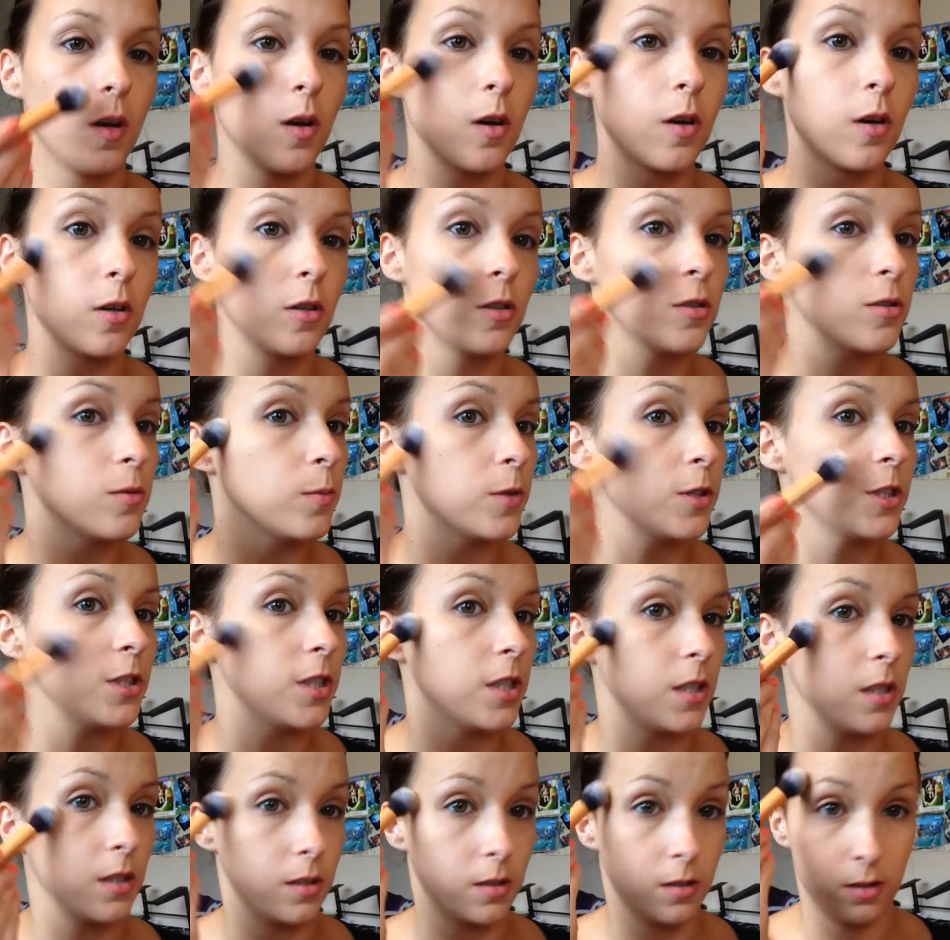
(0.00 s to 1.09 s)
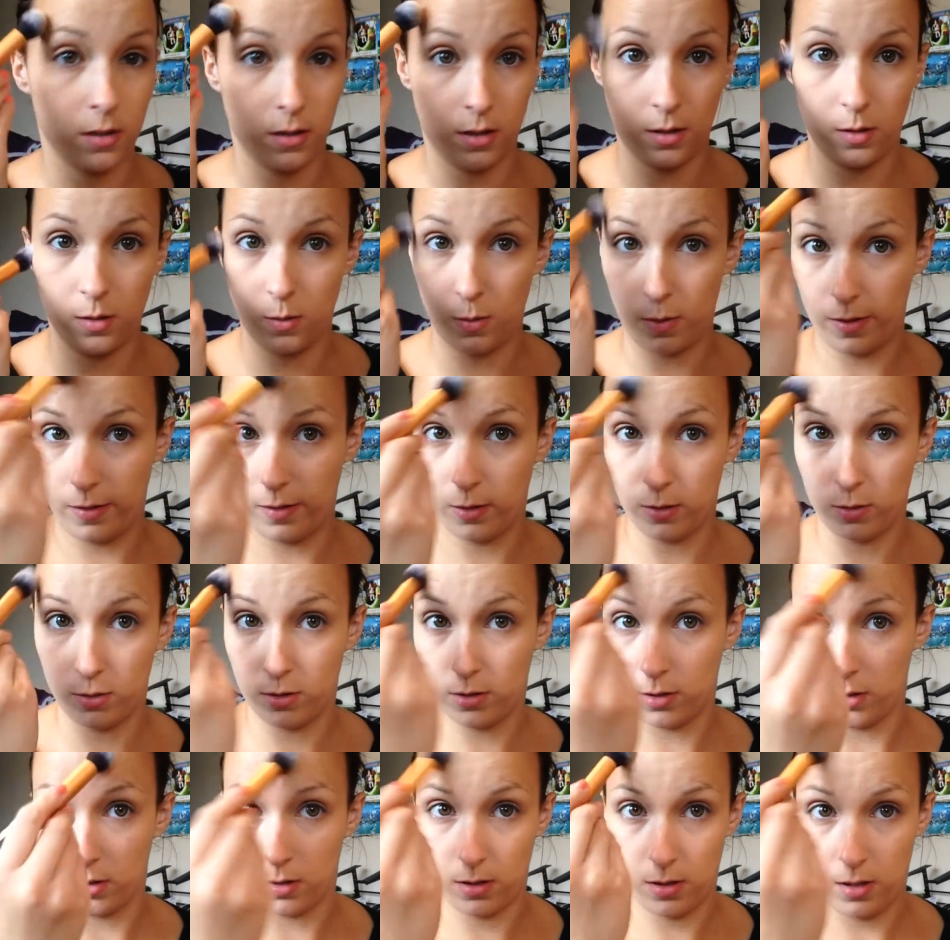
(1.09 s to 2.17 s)
Across my cheeks and anywhere else
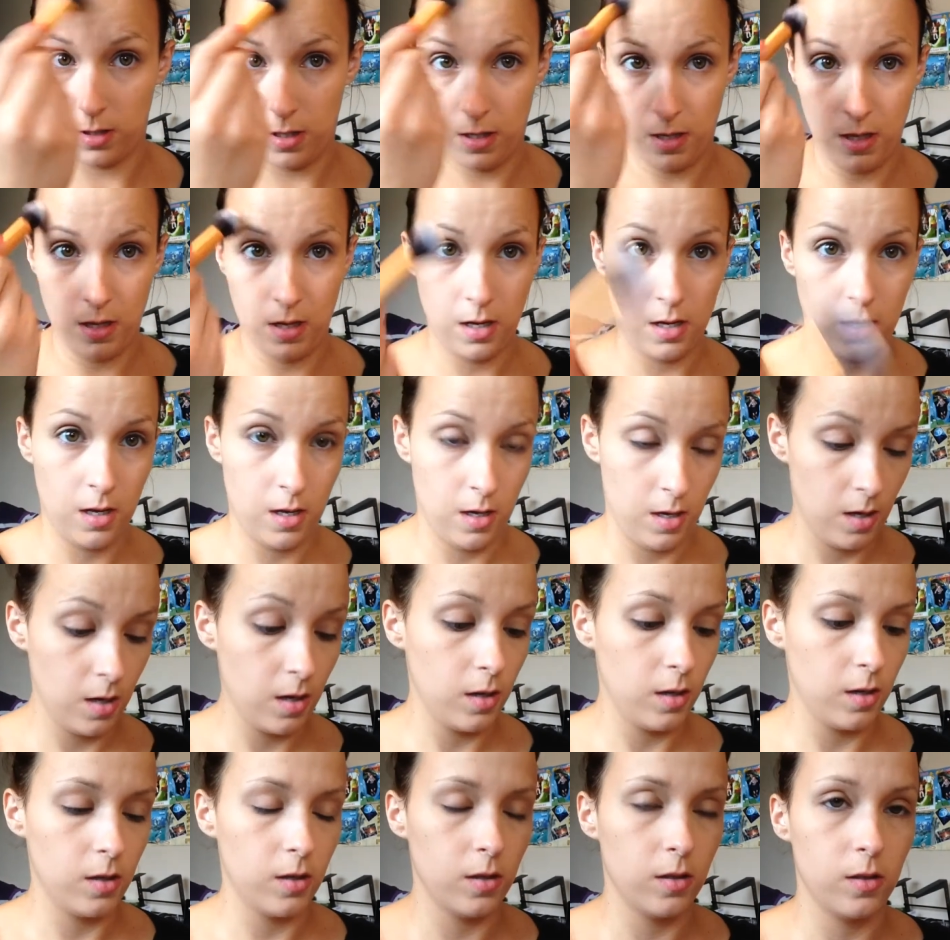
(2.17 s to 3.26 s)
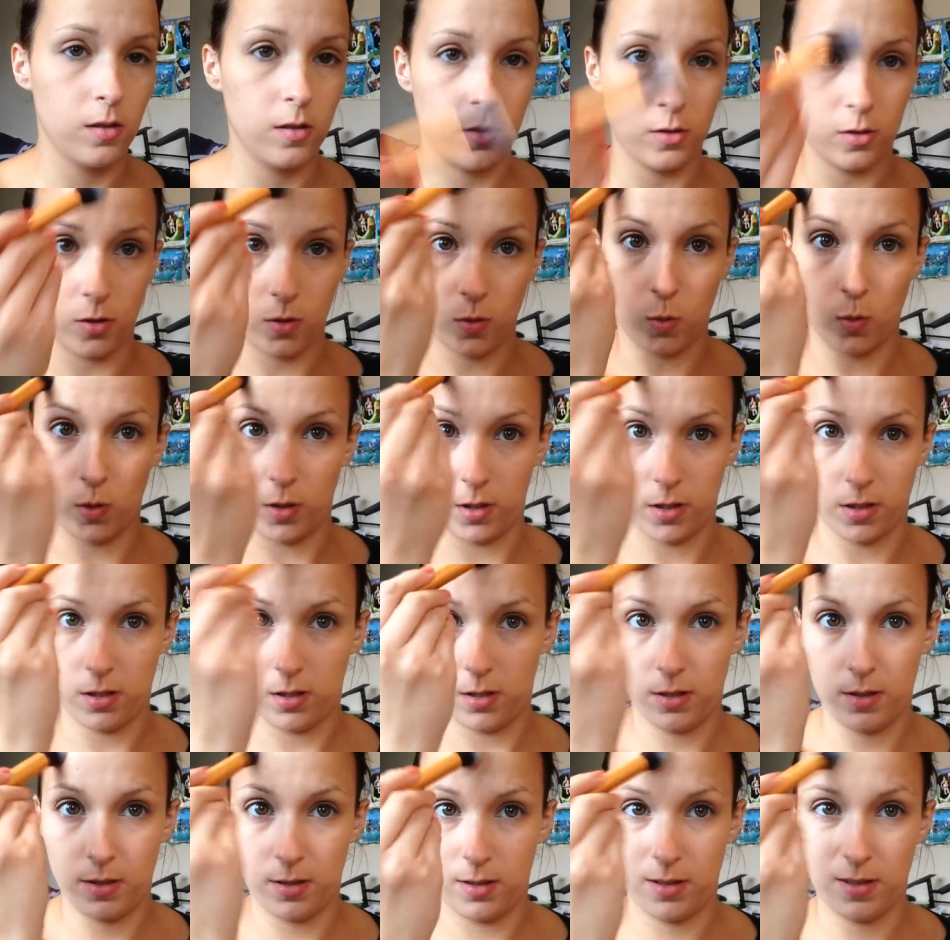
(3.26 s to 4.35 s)
that I just want to
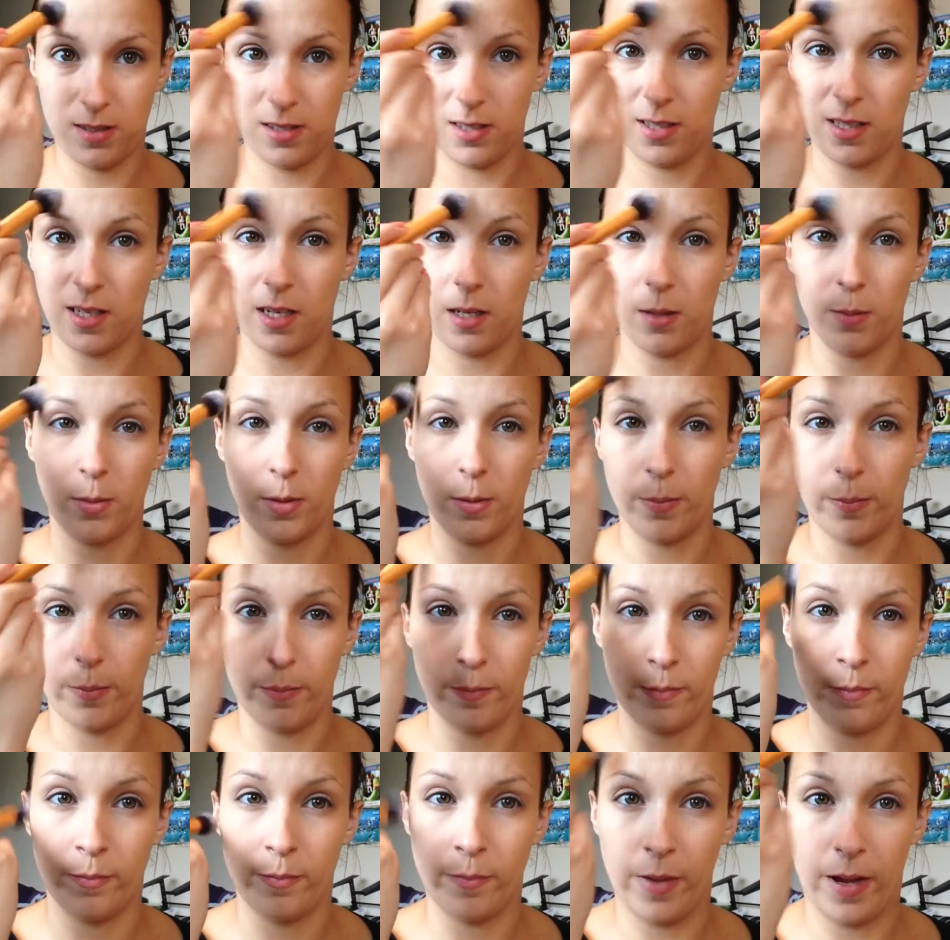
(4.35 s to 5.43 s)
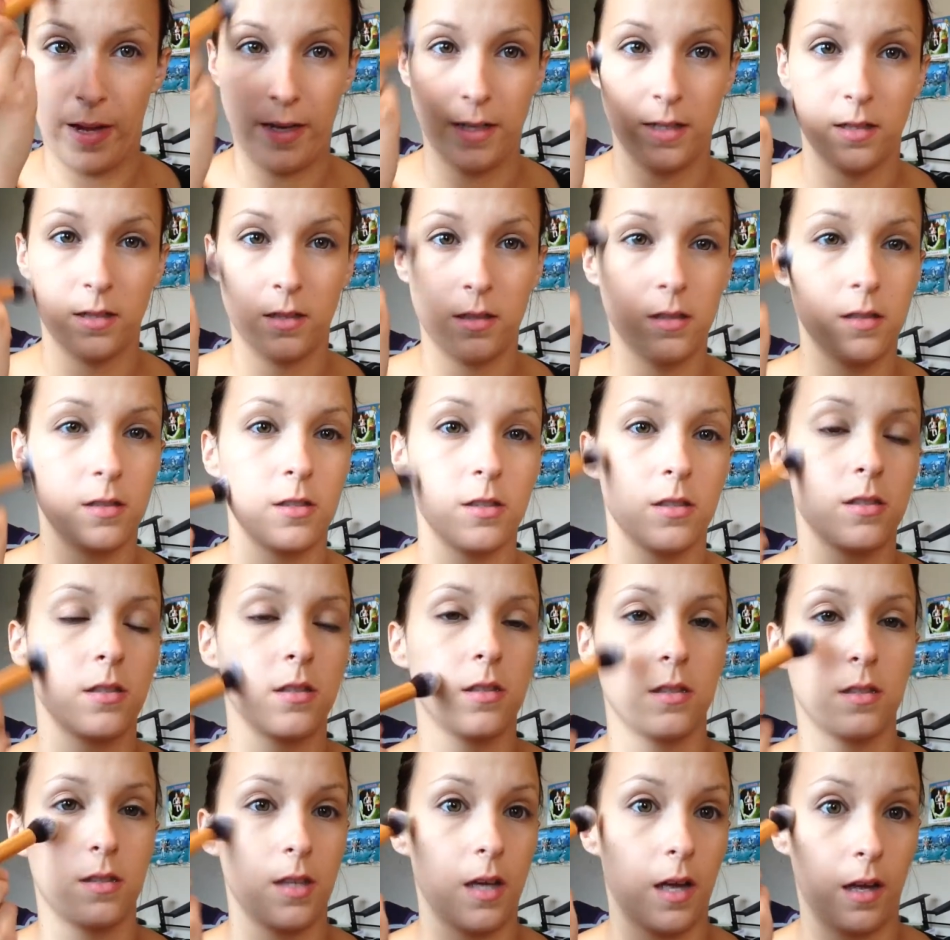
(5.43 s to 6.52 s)
stay a bit matte, just to
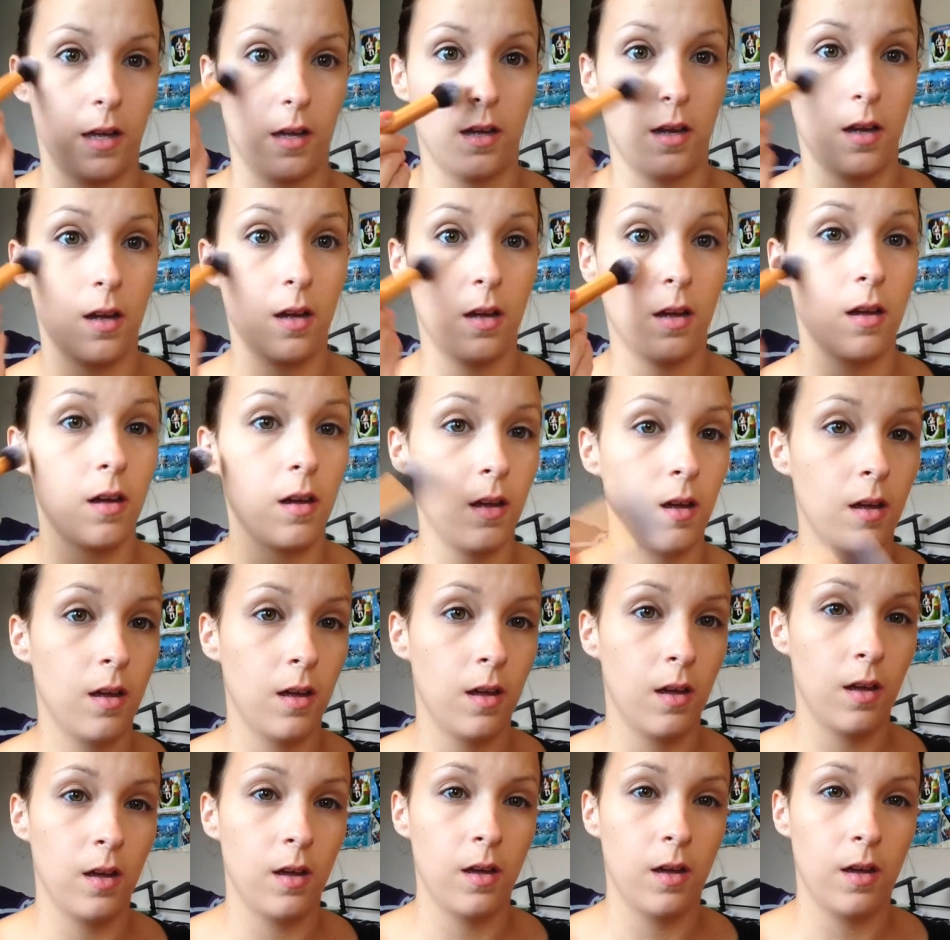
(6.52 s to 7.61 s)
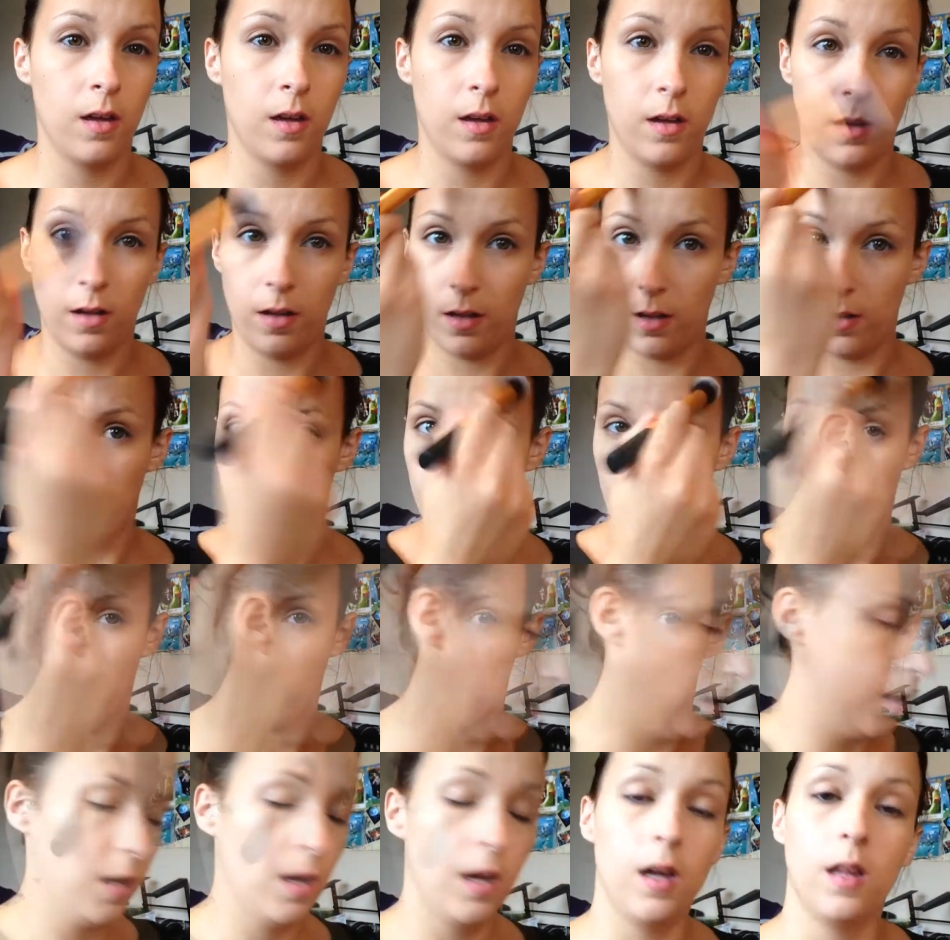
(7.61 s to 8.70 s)
set everything
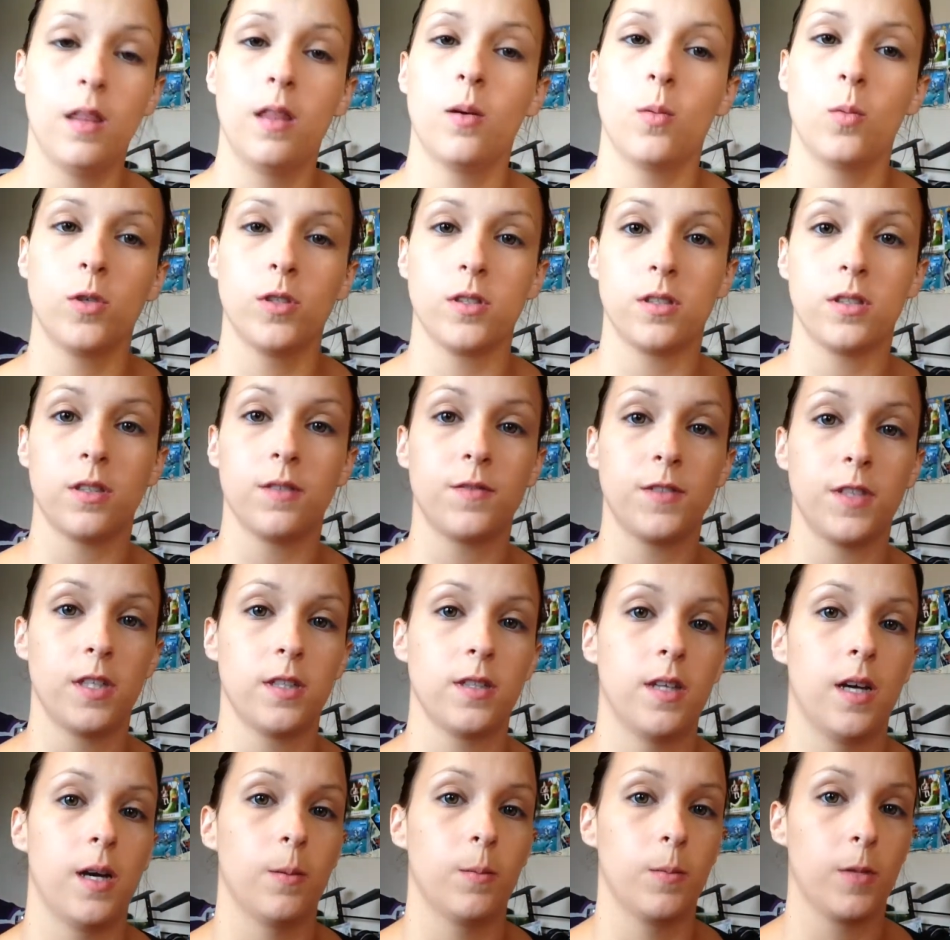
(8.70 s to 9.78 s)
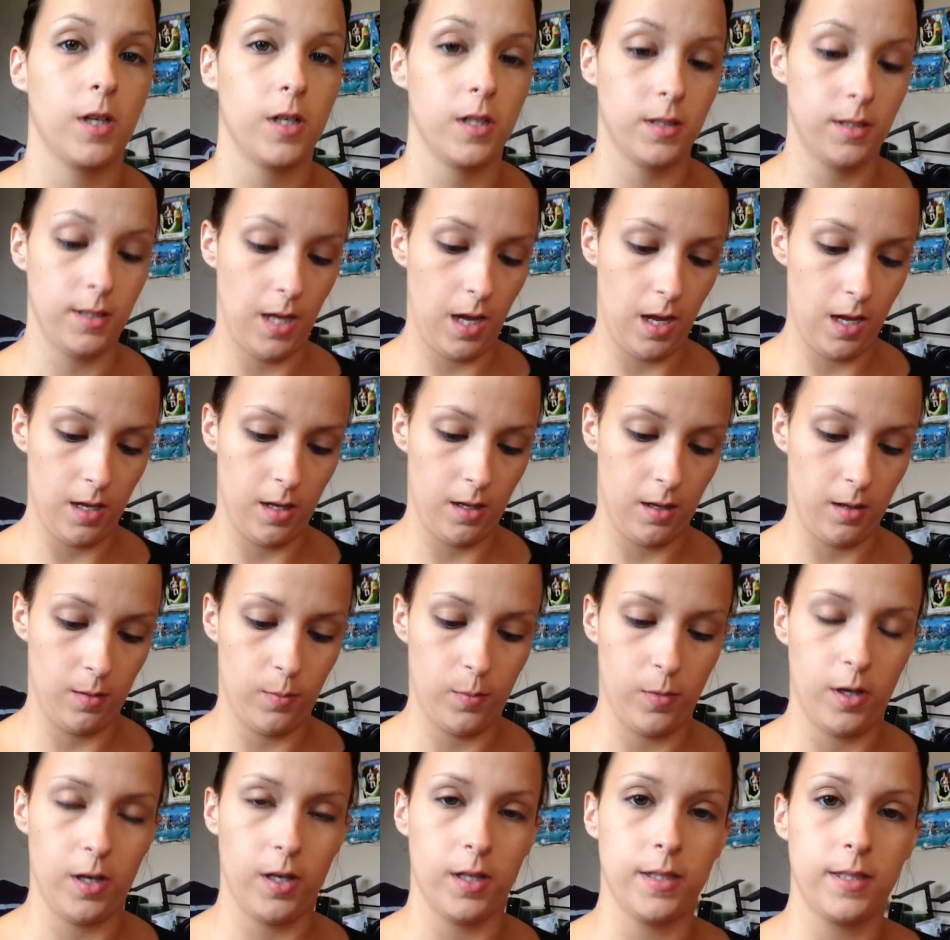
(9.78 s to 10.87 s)
in. And then once I've done that, I'm going to take
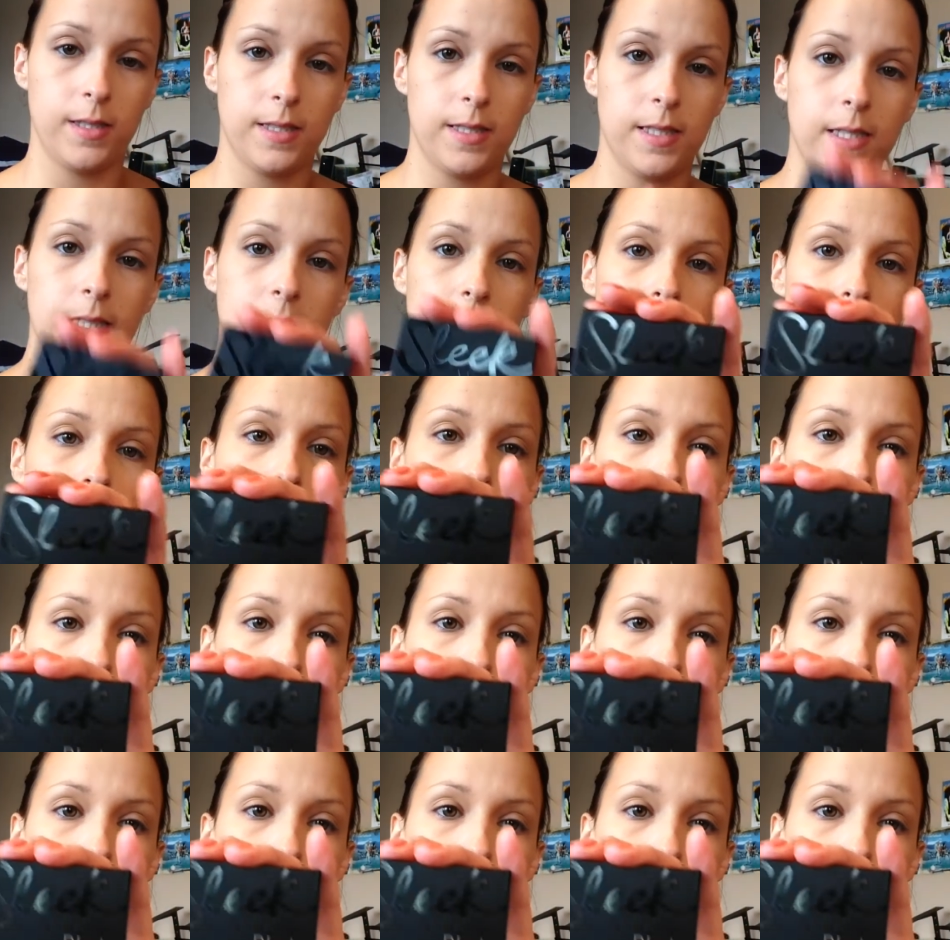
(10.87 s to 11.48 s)
my sleek